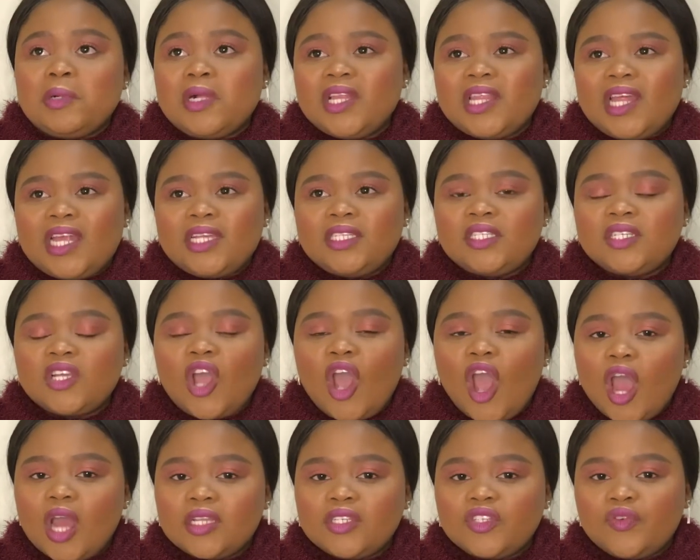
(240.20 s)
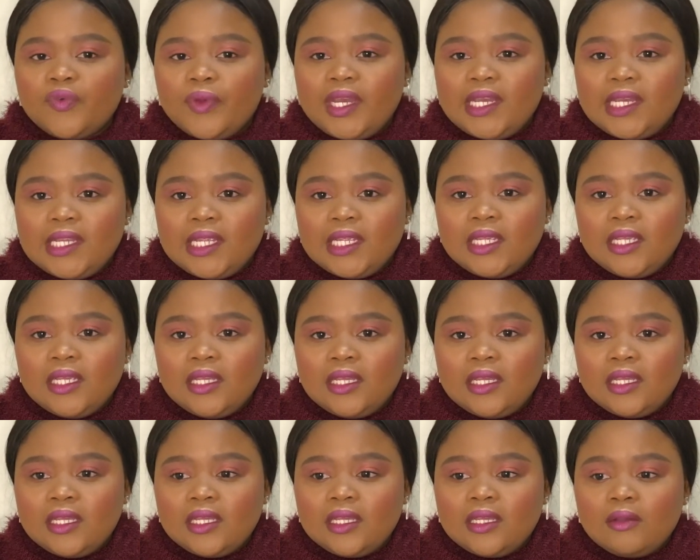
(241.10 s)
that can't really
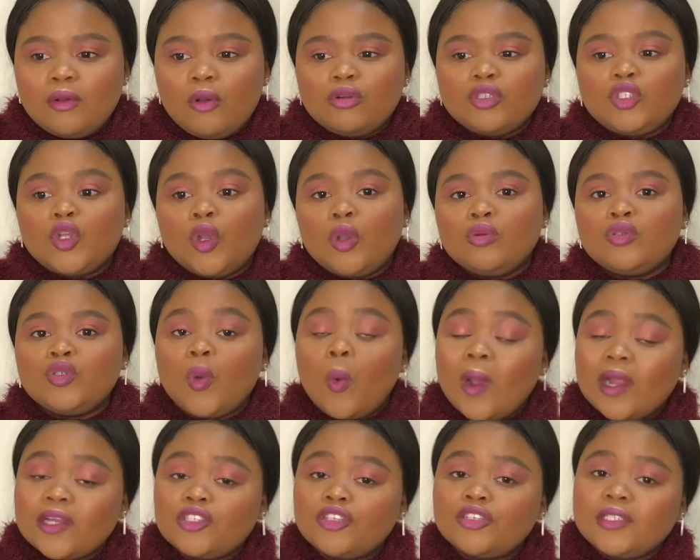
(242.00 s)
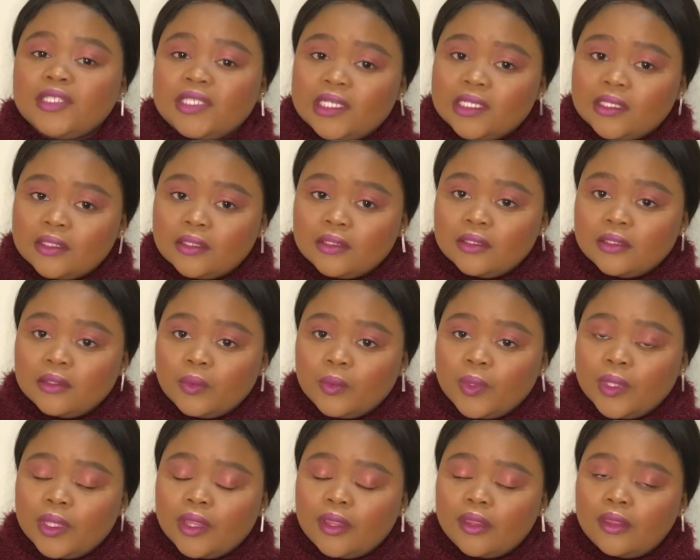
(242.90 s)
or don't want to deal
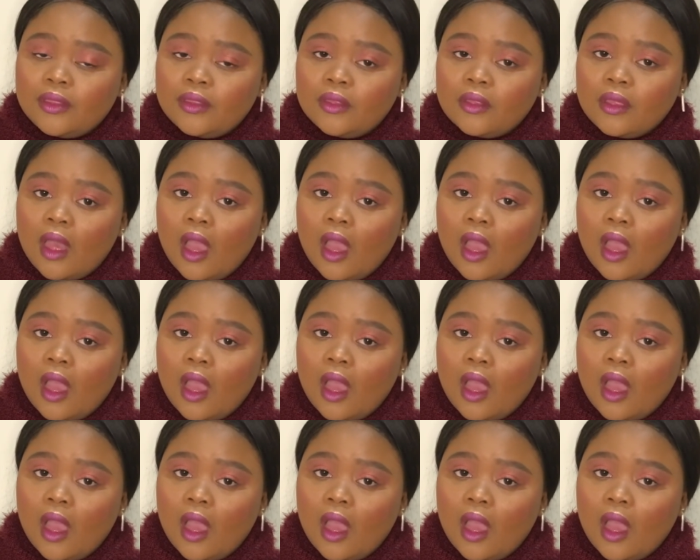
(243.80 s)
with